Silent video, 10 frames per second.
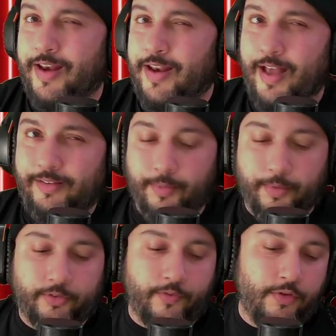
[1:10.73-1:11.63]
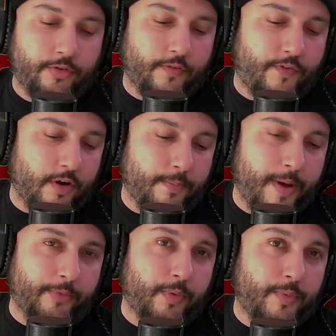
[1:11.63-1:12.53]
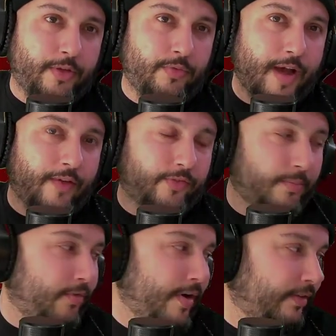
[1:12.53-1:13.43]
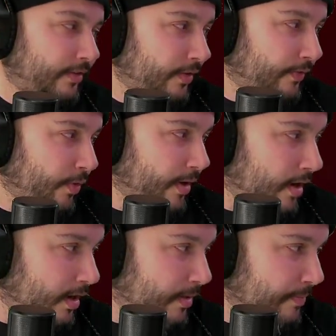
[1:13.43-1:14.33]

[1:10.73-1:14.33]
Not that much of news on Funko Pops, but we do have some crazy stuff going on.